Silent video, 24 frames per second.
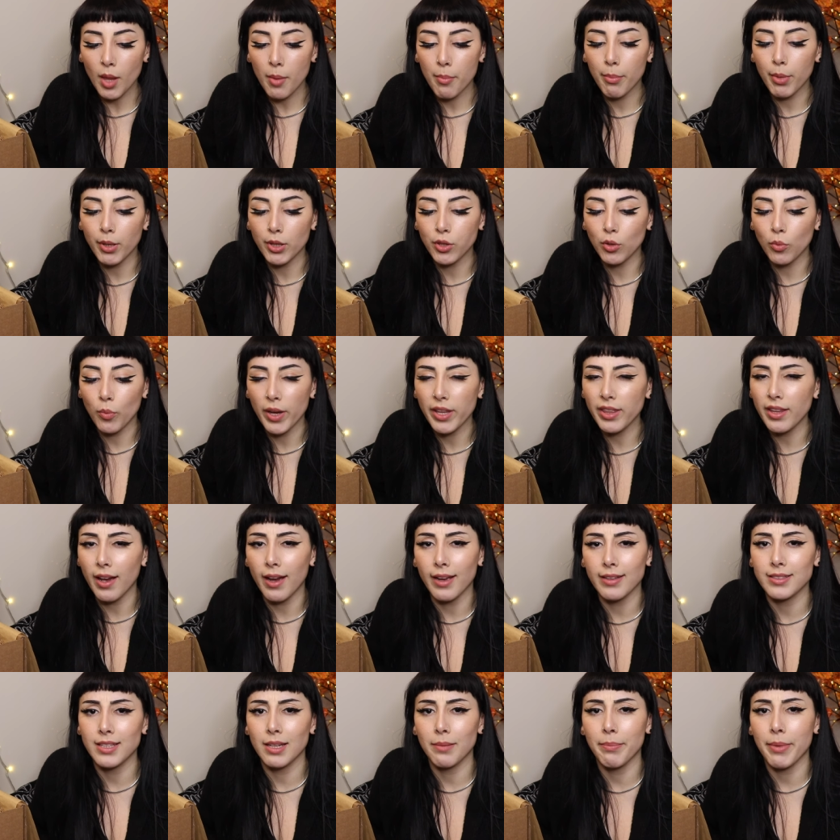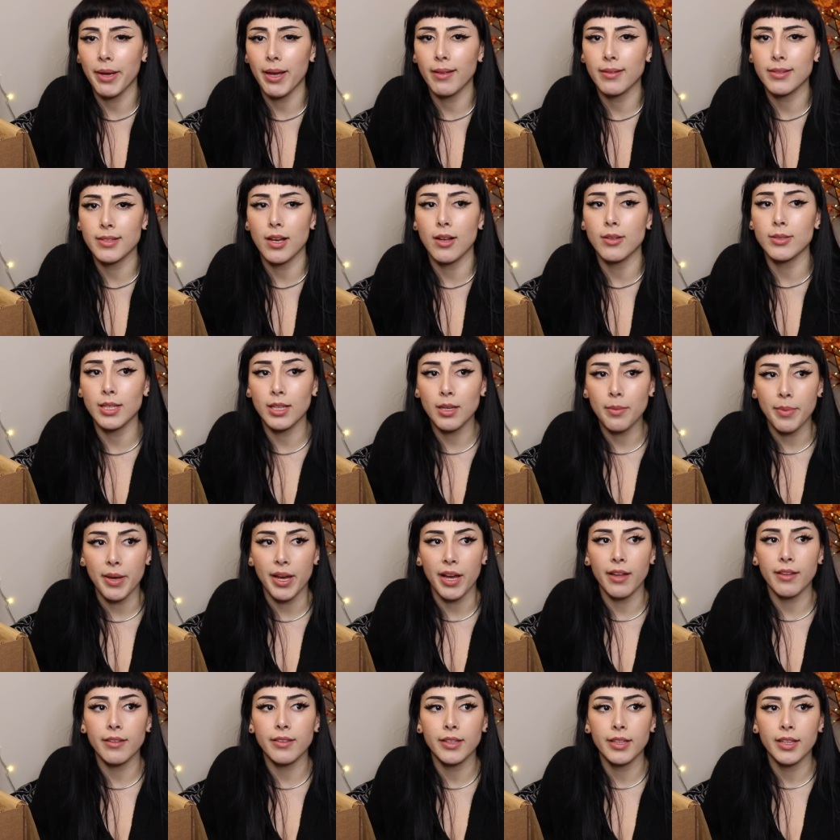But the way that I take baths, I'll take a
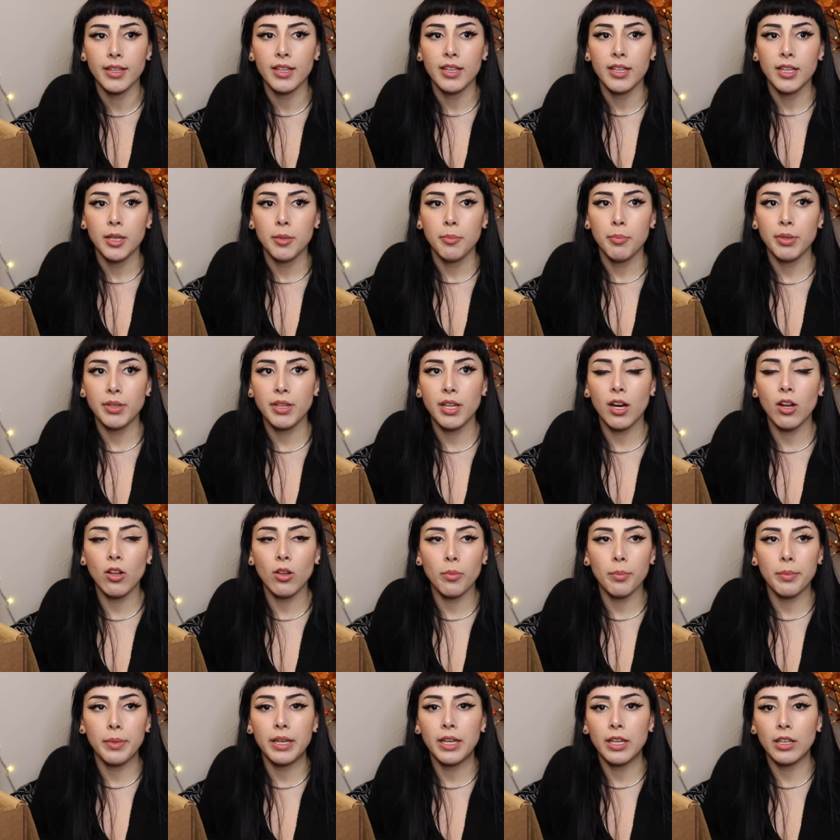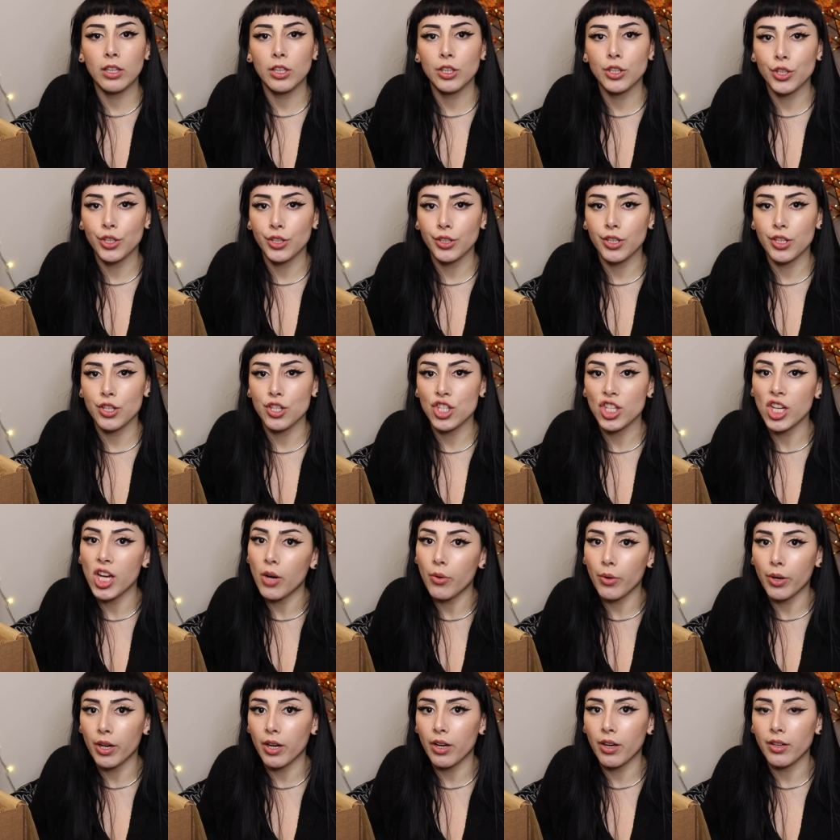bath, but then I'll immediately turn the
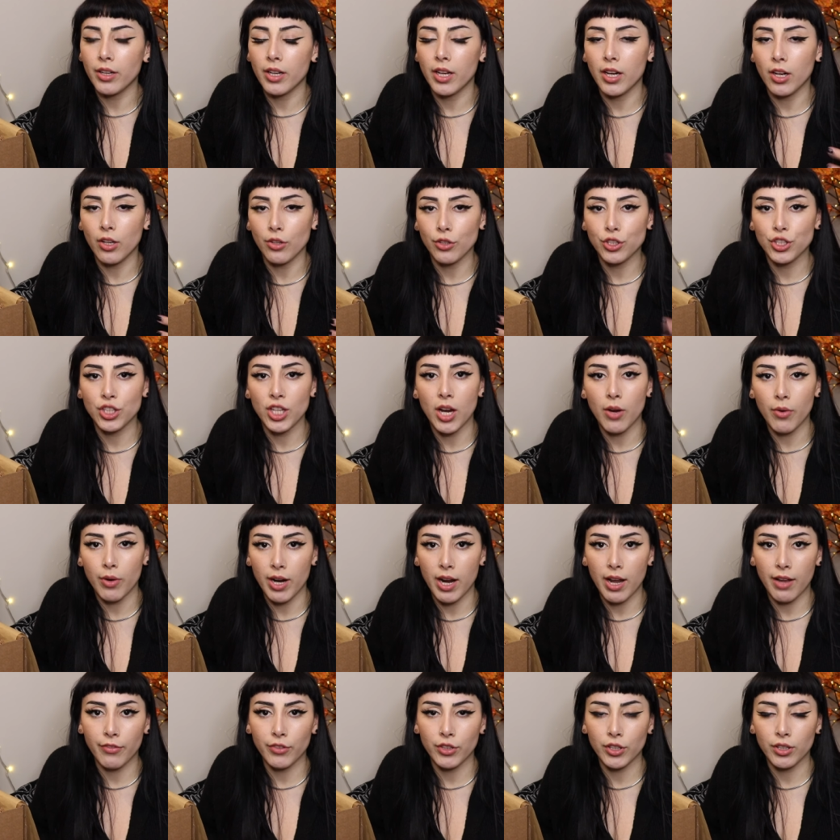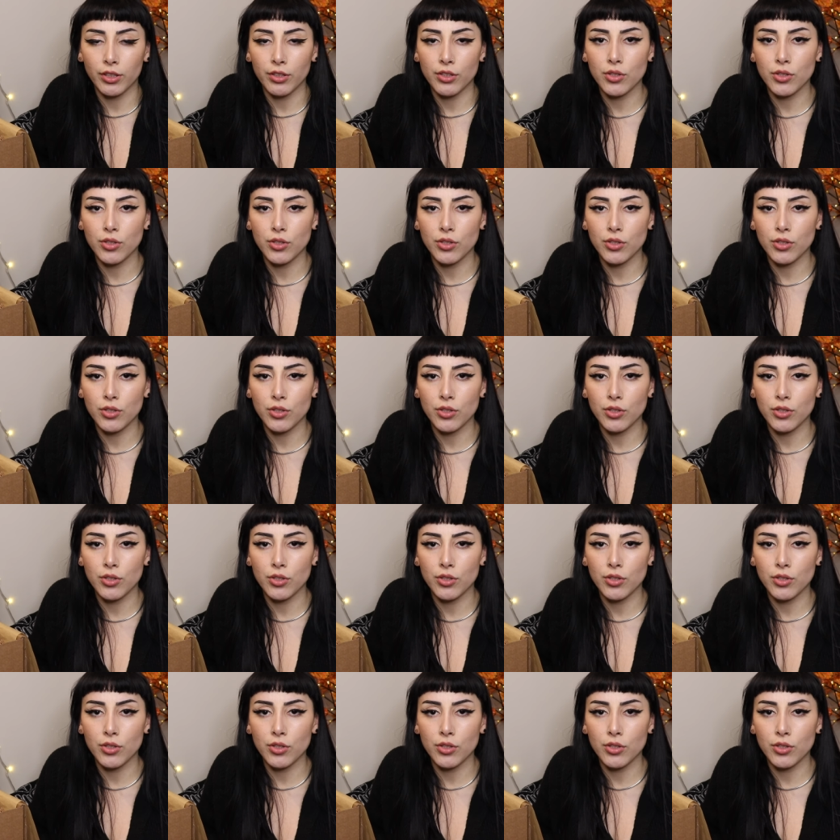shower on and I'll shower after.